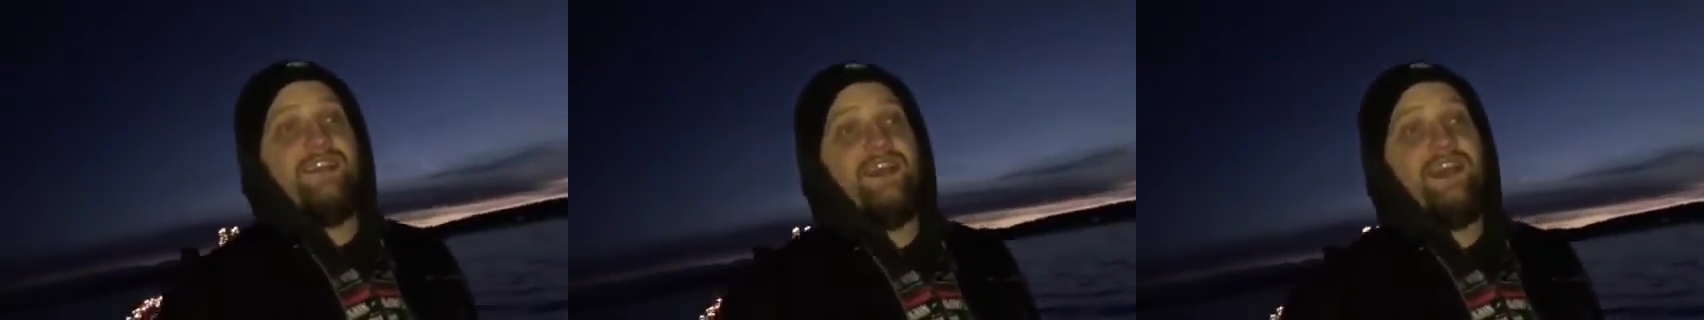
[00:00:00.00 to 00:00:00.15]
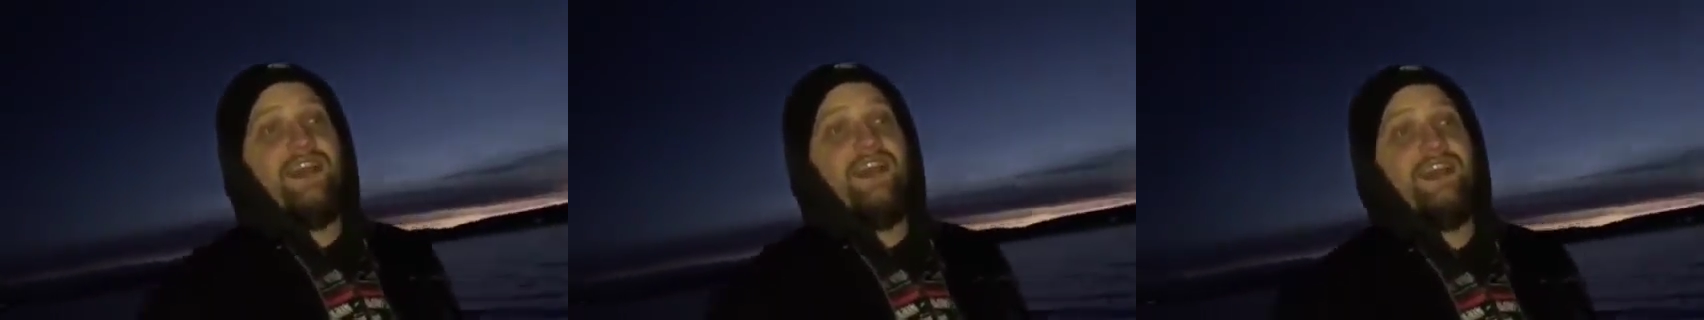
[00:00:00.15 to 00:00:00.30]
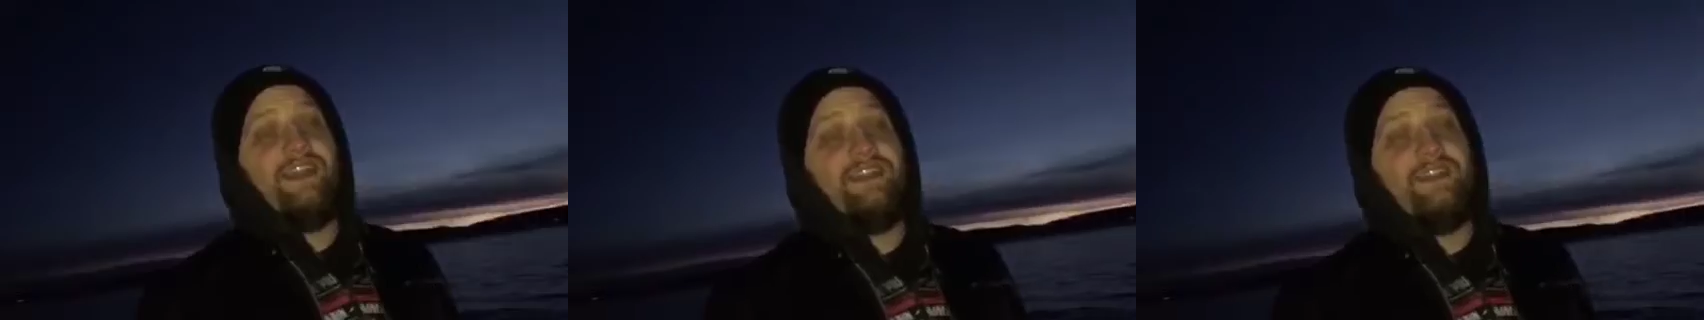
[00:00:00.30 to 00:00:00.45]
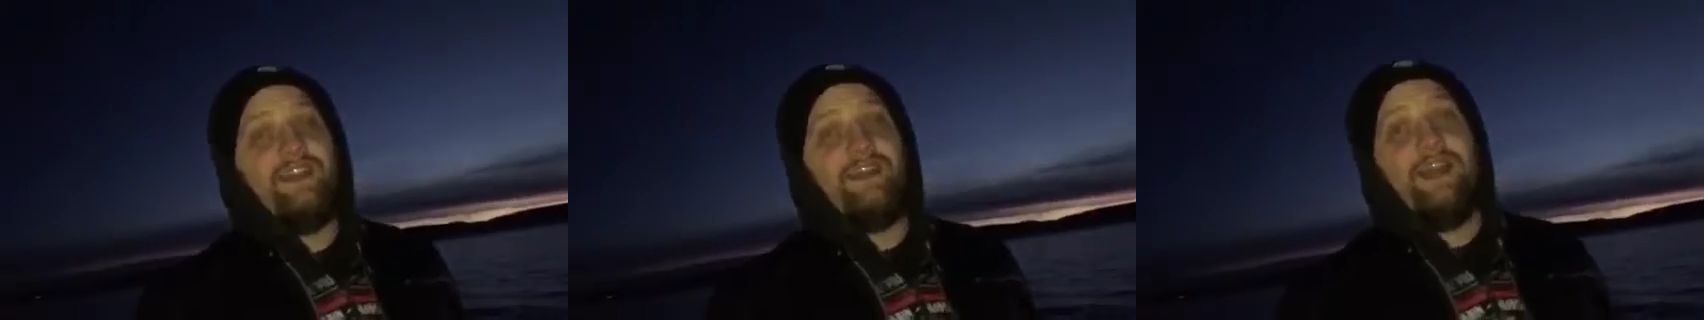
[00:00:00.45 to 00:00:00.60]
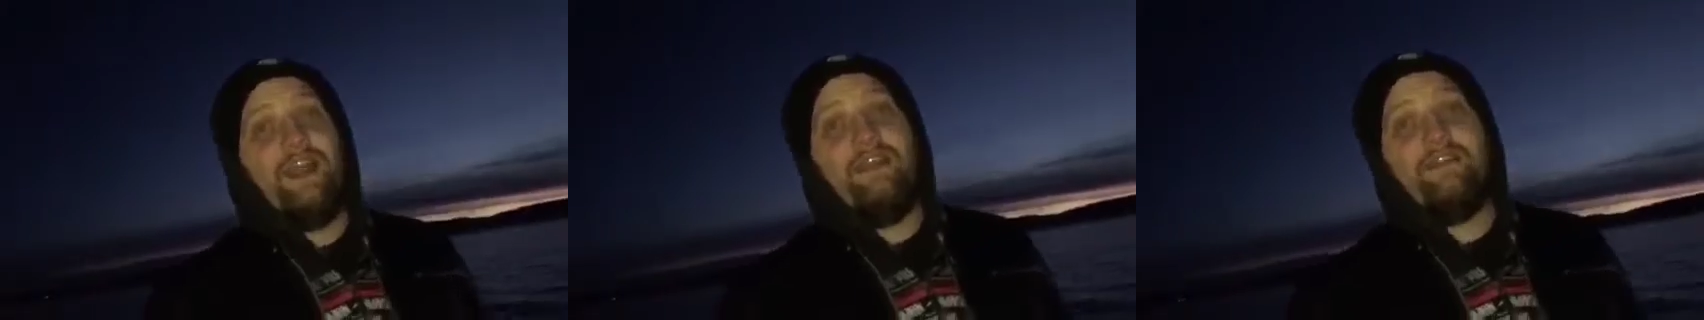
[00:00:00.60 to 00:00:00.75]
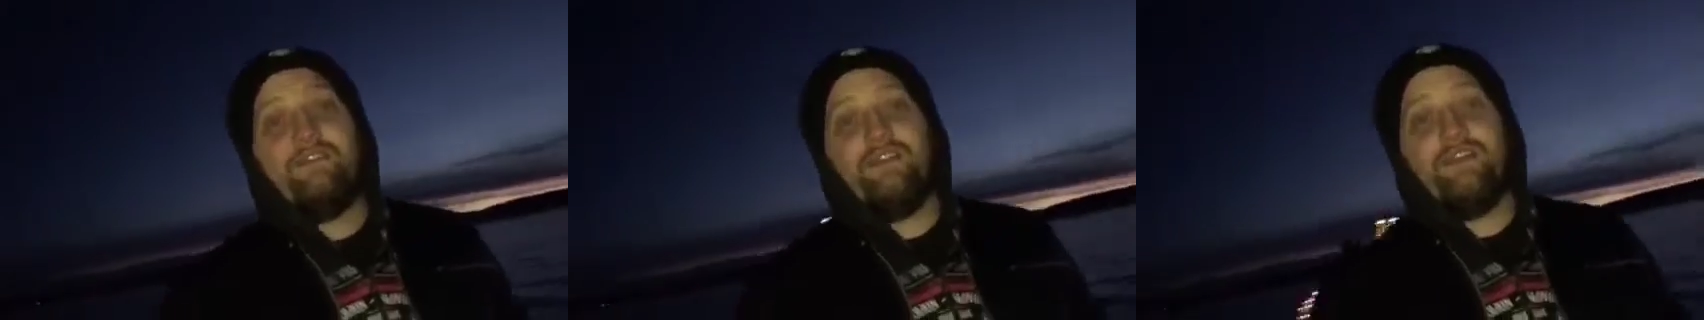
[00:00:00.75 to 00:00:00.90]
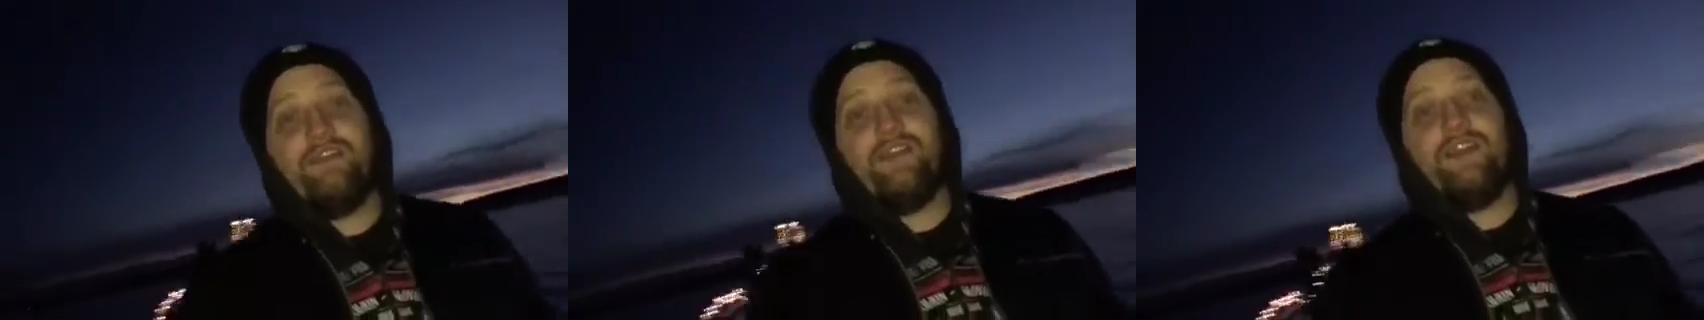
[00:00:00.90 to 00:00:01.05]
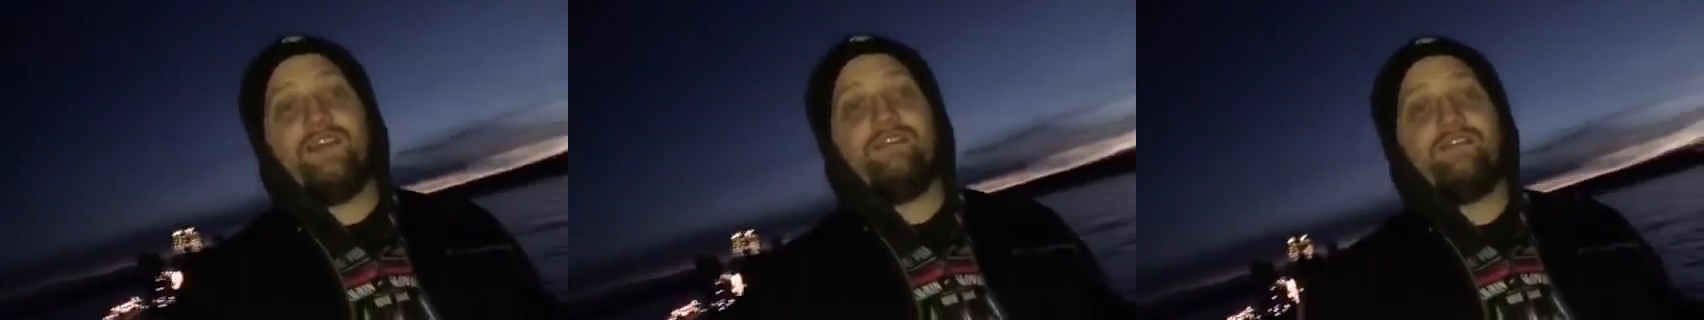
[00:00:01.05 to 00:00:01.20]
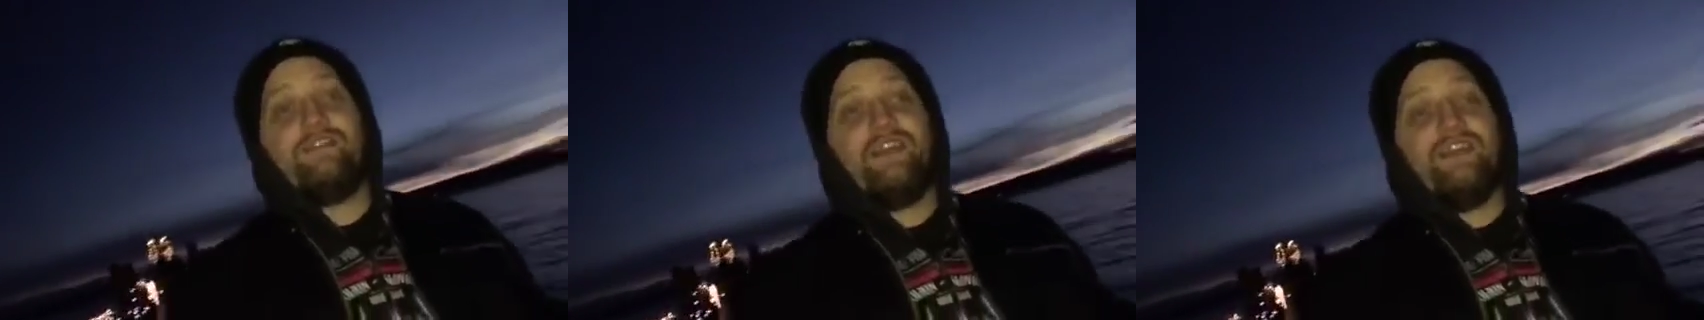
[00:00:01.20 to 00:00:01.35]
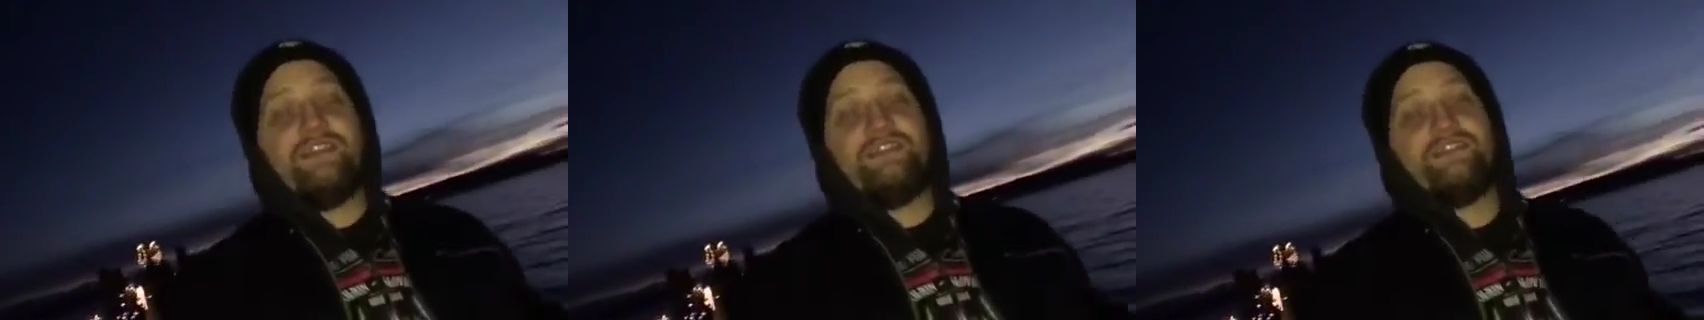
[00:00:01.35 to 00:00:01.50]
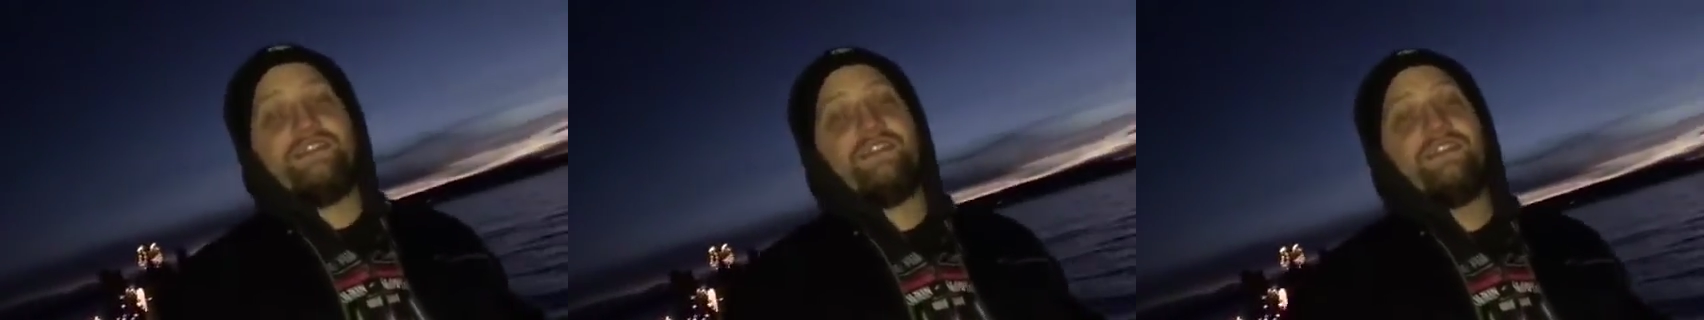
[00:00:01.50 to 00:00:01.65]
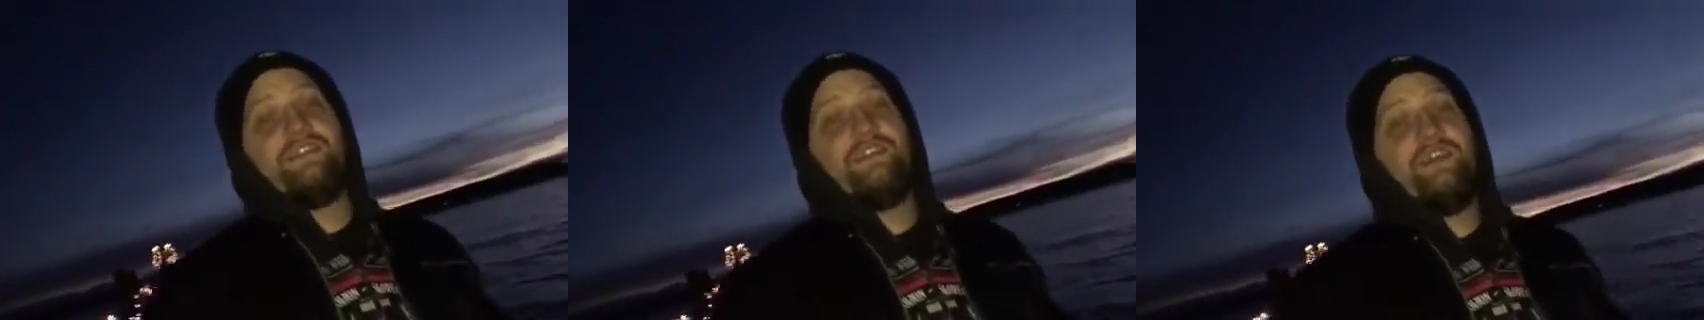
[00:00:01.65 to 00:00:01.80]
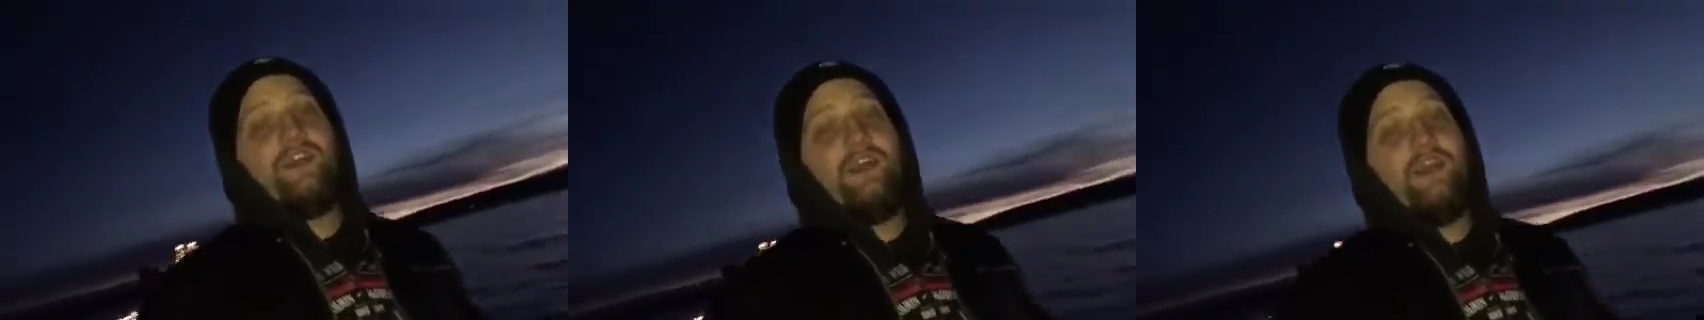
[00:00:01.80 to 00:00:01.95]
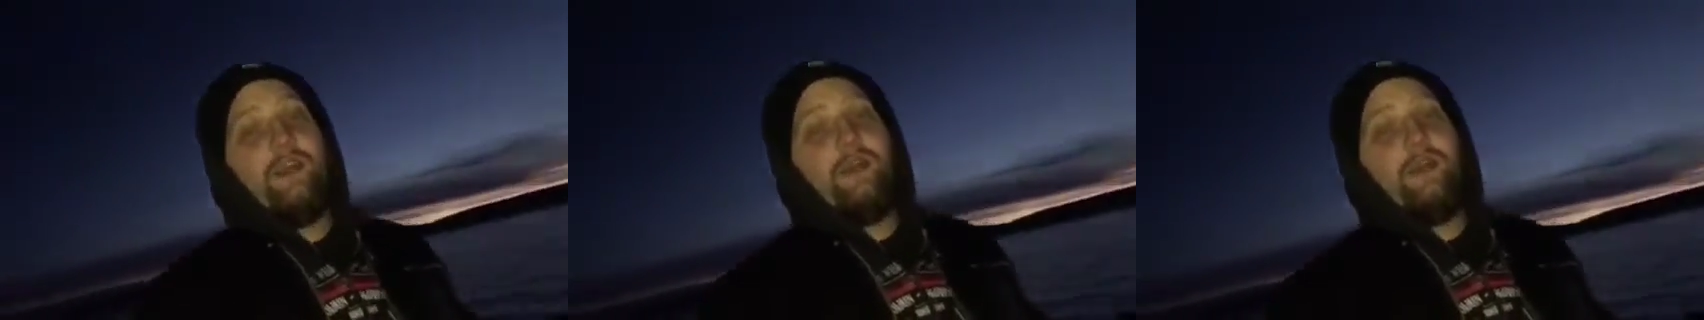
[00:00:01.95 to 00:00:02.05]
And having the Venetian